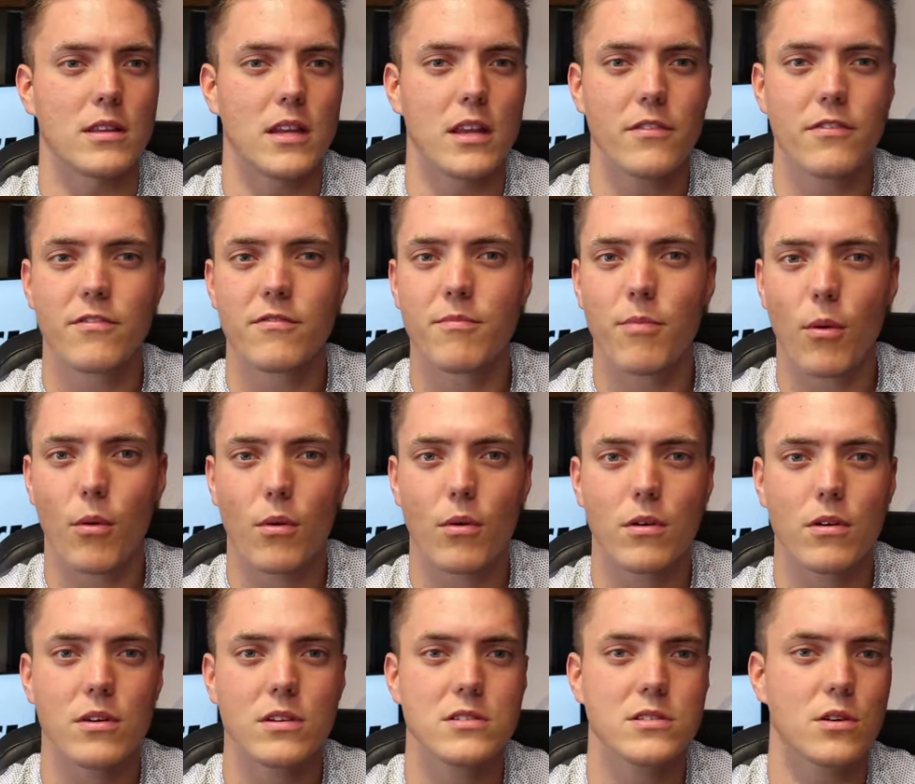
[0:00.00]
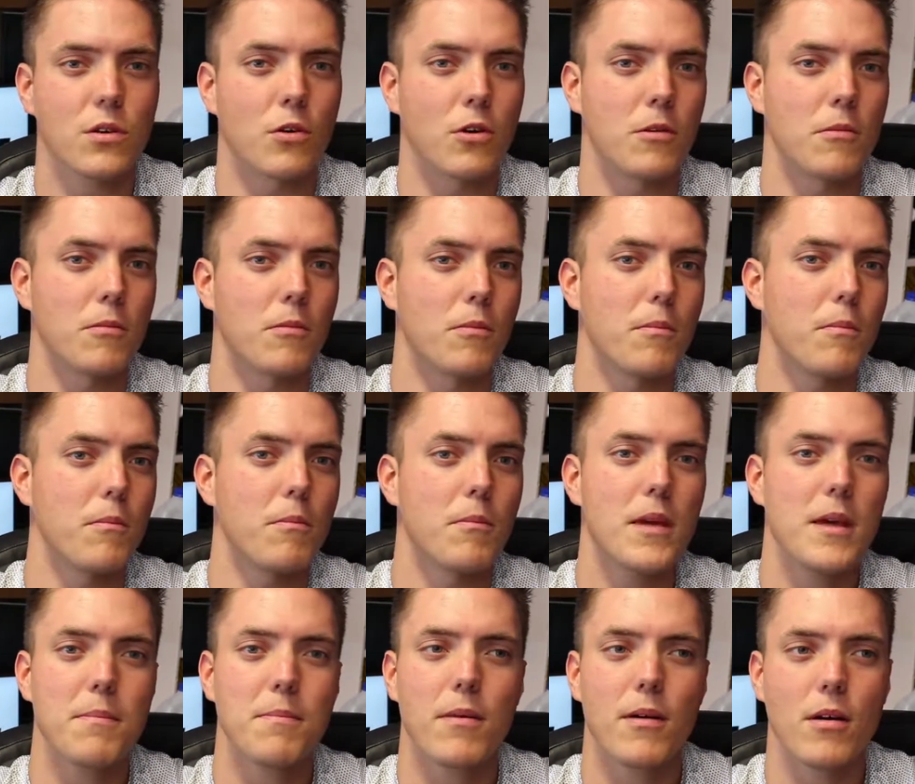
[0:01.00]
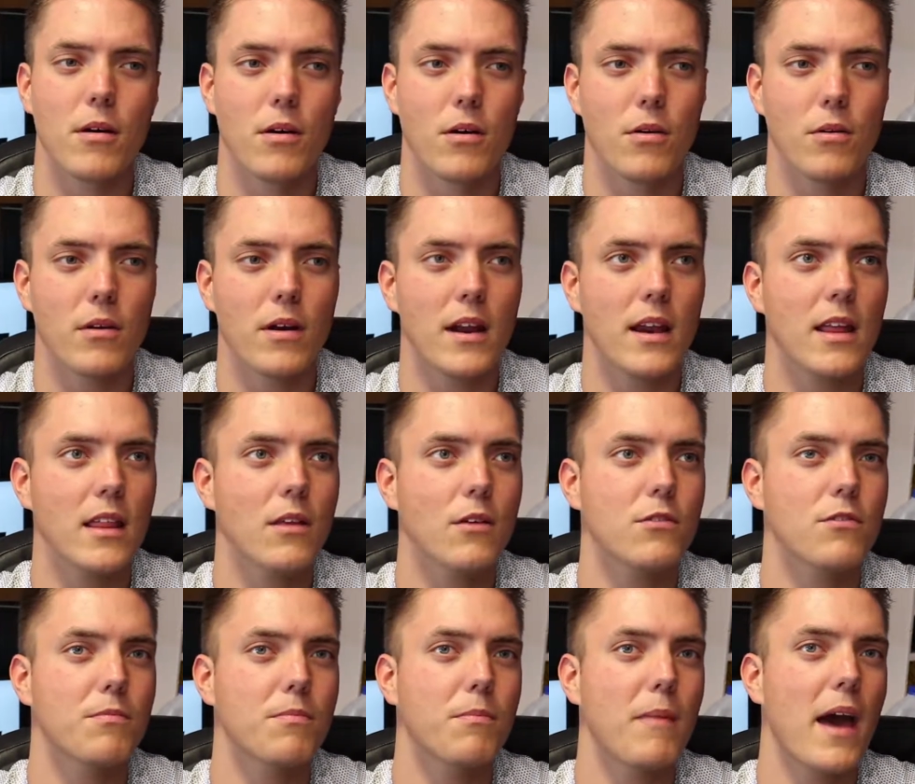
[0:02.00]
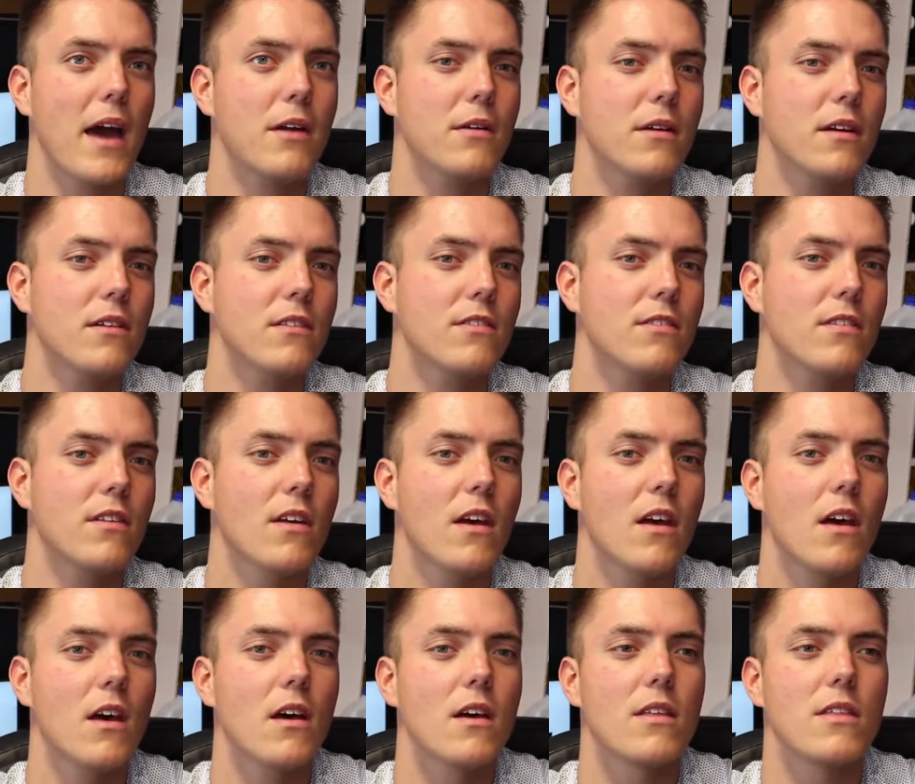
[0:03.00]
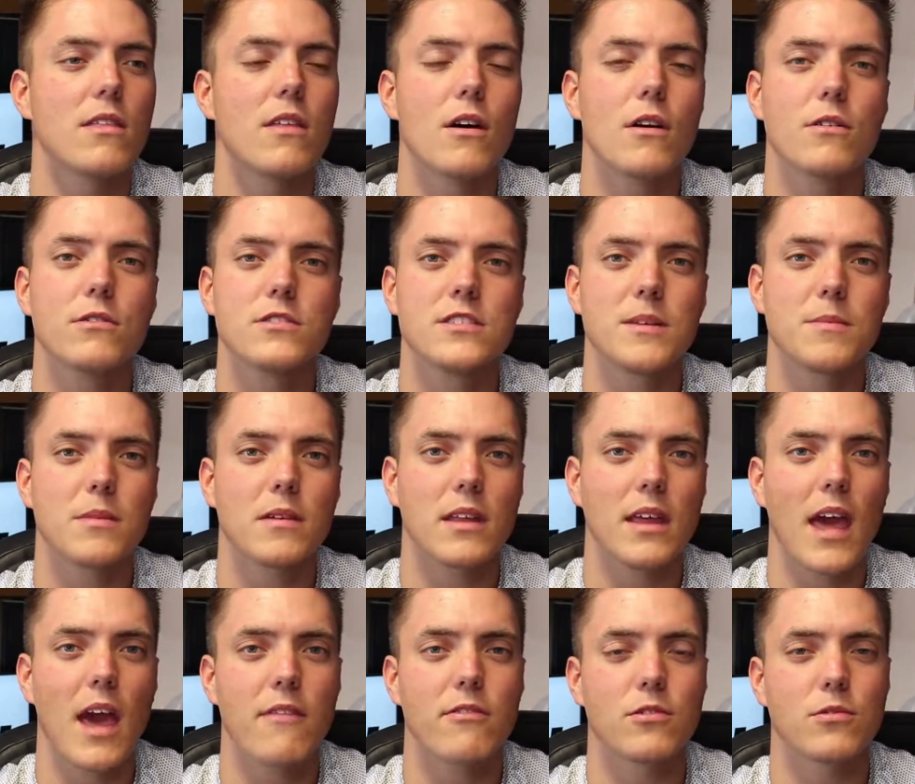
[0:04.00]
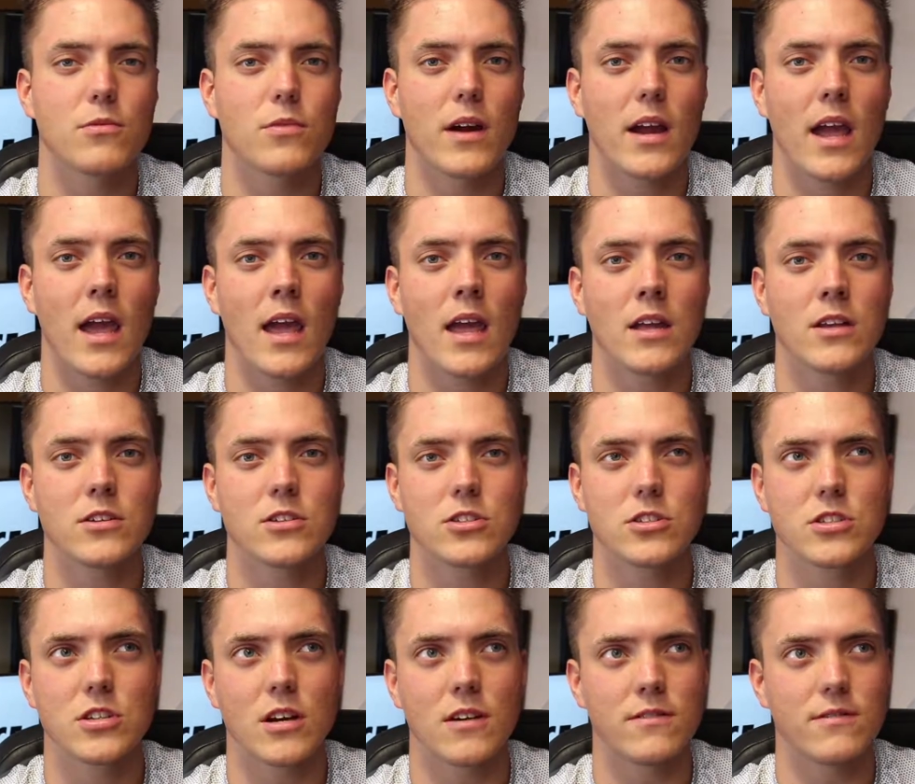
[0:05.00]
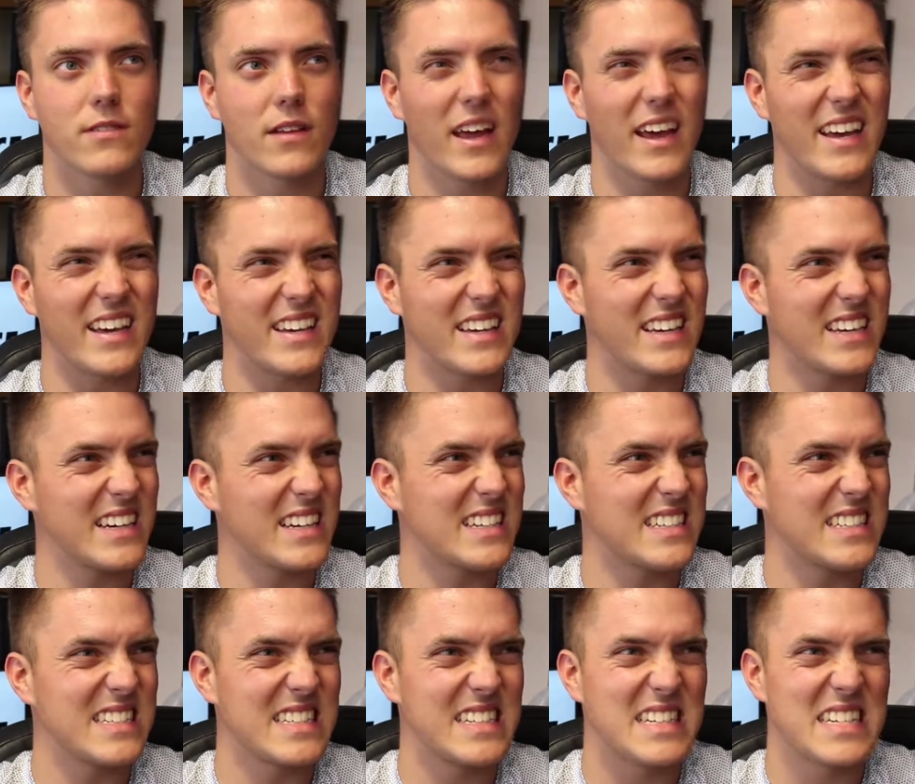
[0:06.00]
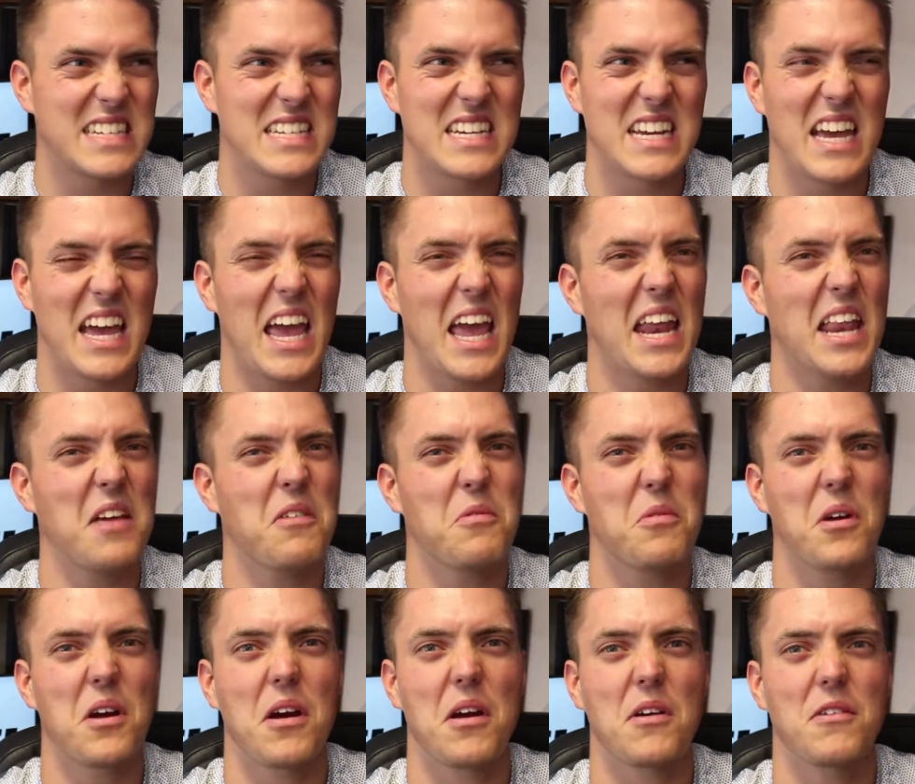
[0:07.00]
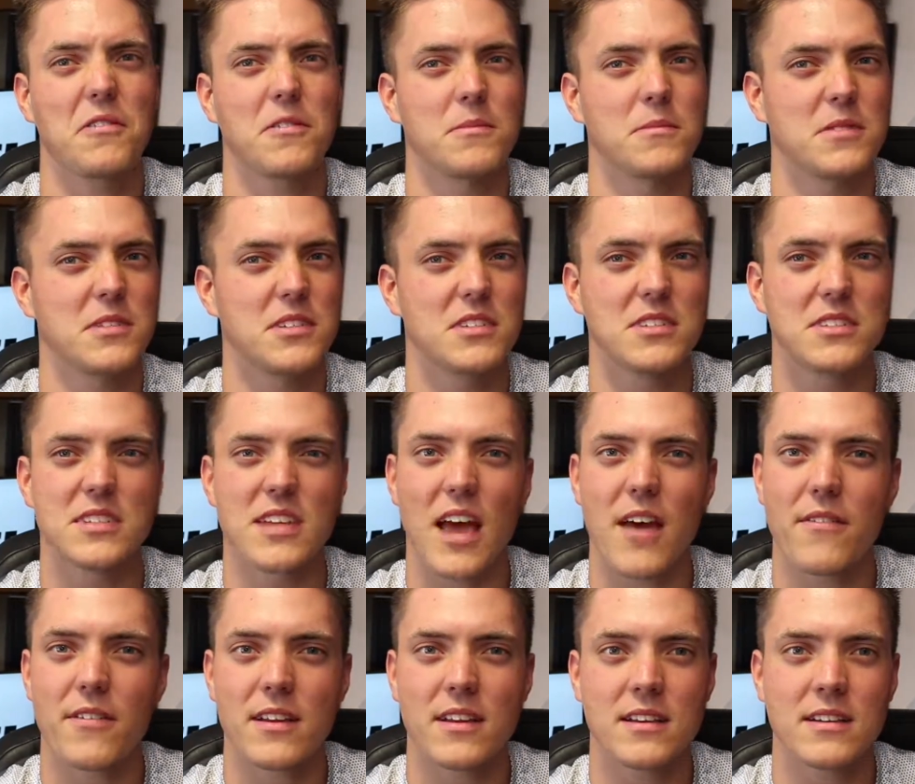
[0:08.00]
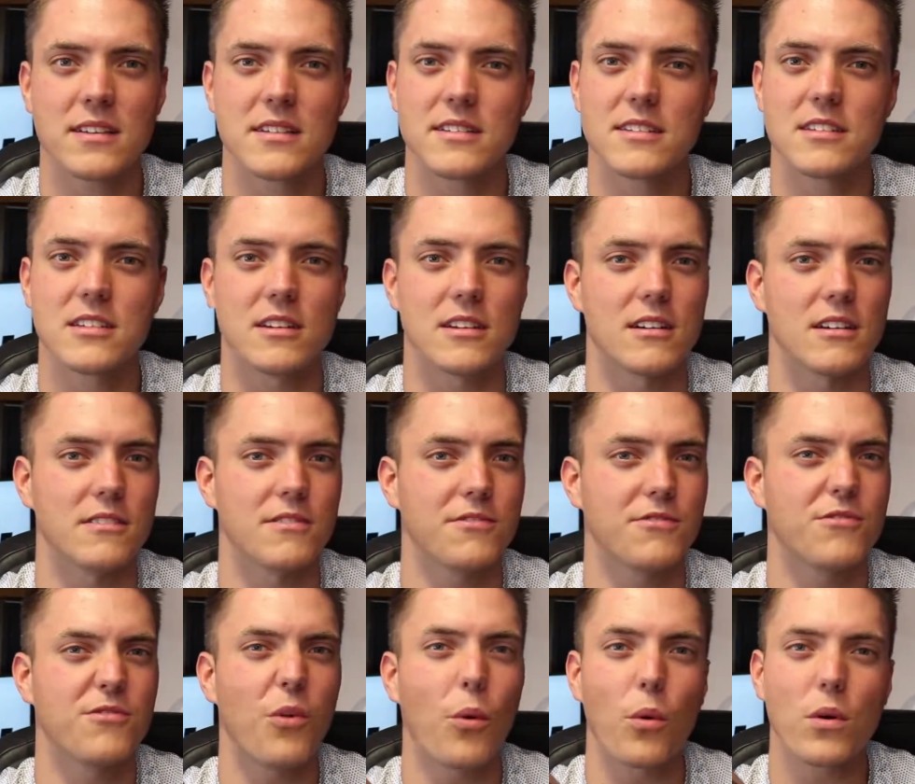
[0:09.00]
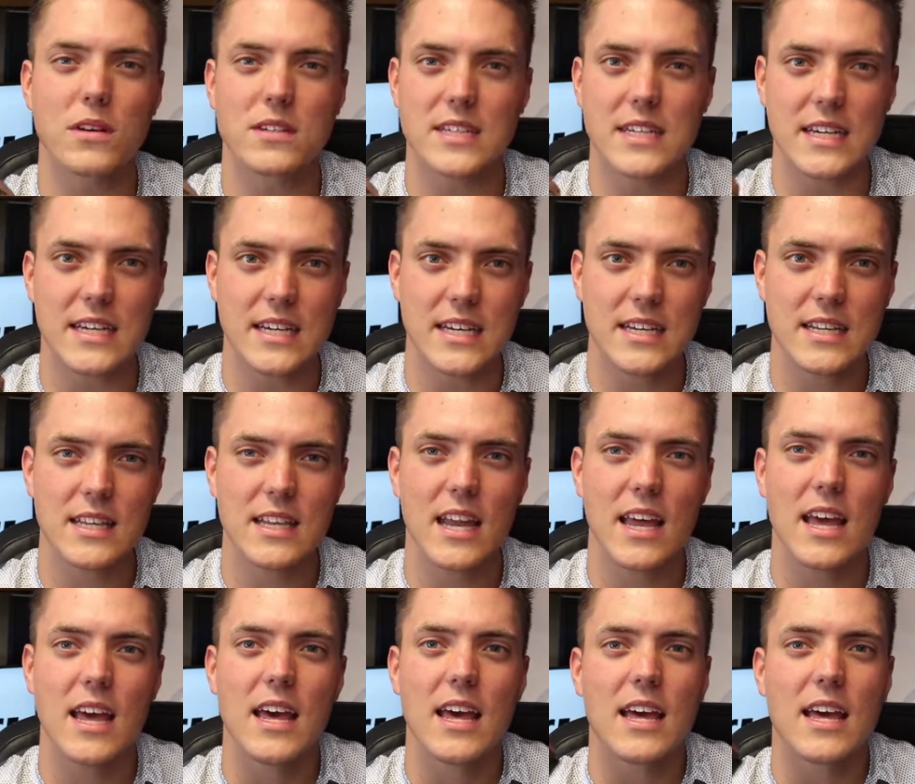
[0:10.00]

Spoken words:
Lift boards or Meepo or any of those batteries, those typically have a range of like anywhere from 7 to 14.